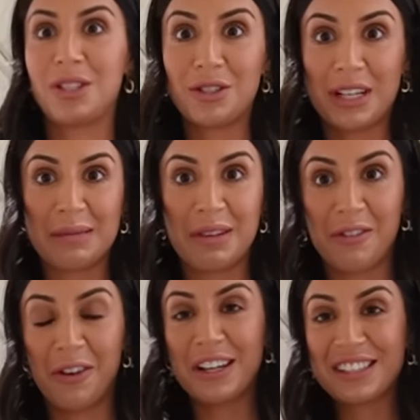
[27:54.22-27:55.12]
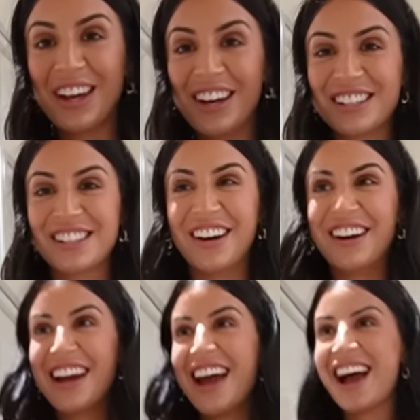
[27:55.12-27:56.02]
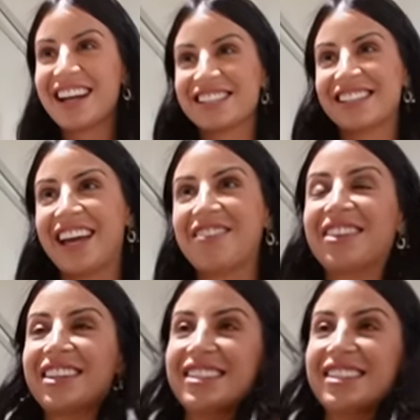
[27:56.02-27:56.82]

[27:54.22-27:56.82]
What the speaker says: to dress me for it. So she gave me